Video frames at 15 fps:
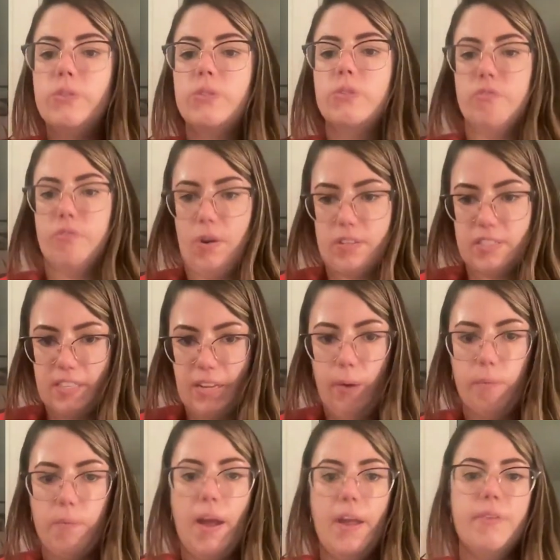to
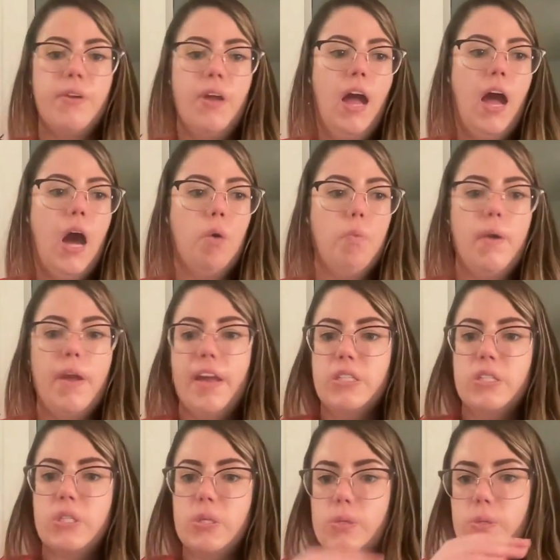VoxCell, right? A way
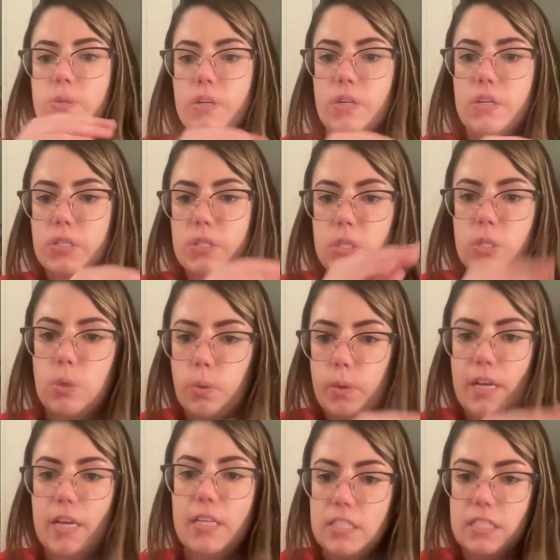to
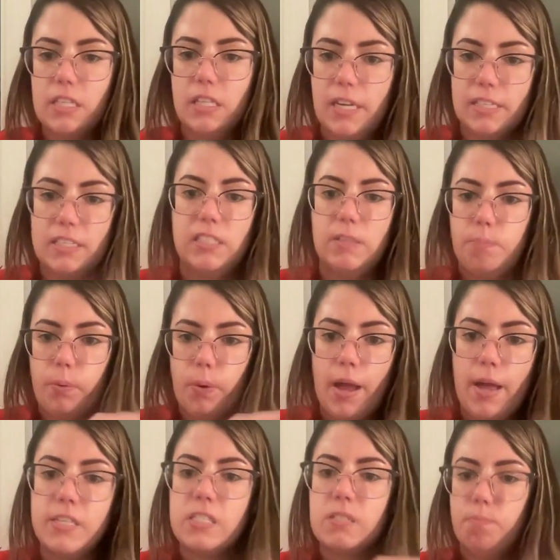screen and select the
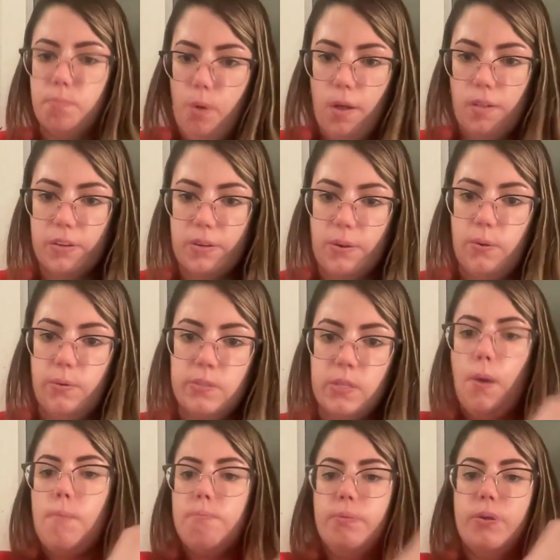best molecules,
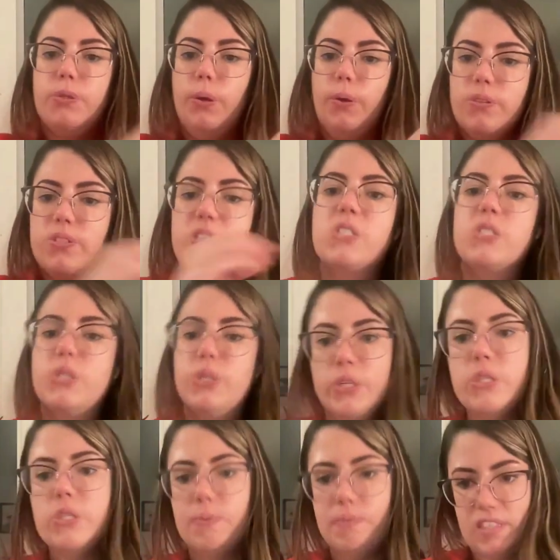but those still
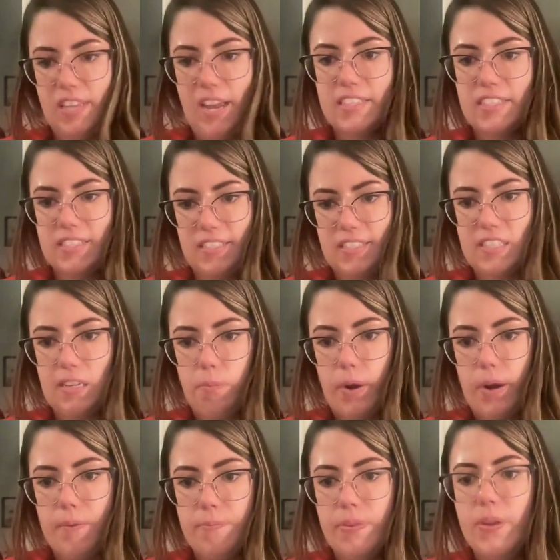need to be tested
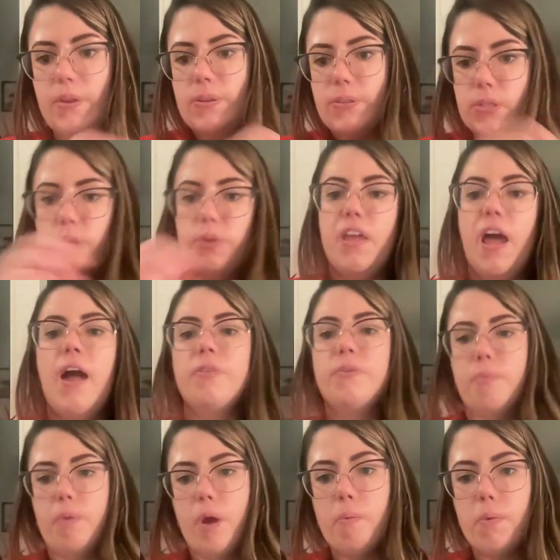somewhere. So that's
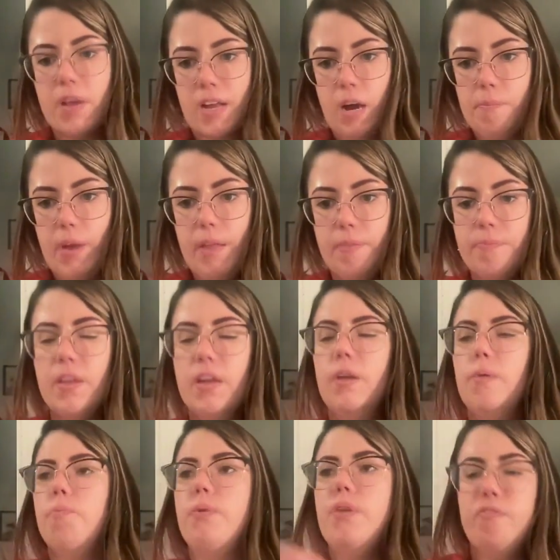where we come in
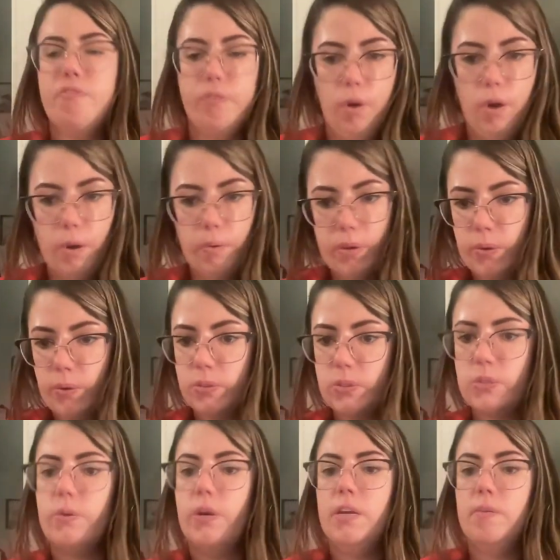before we go
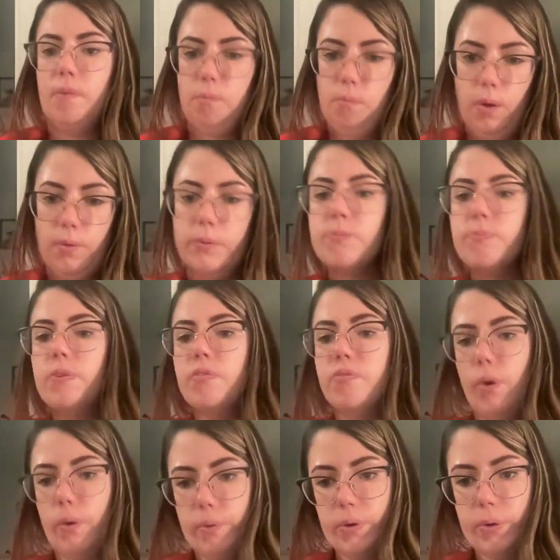to animal models,
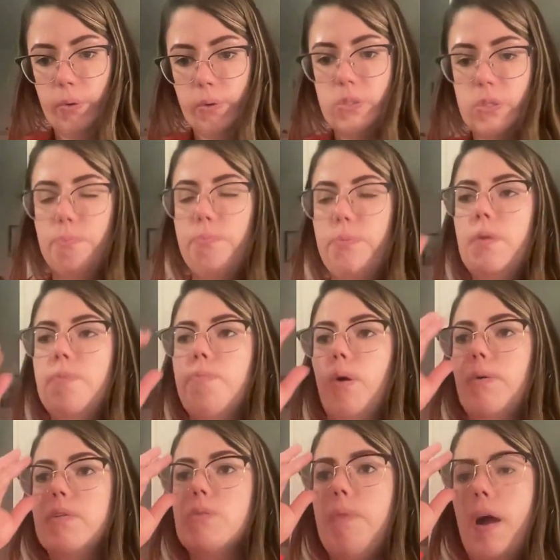before we go to
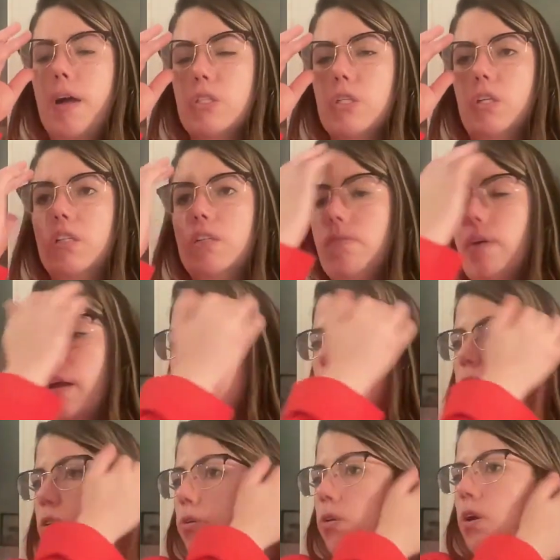people, especially, right?
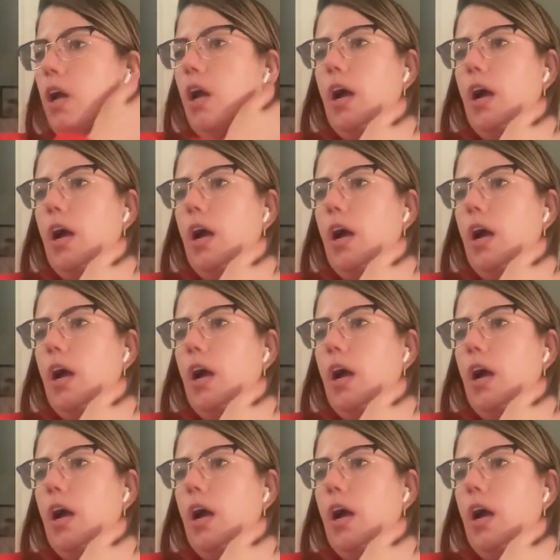So,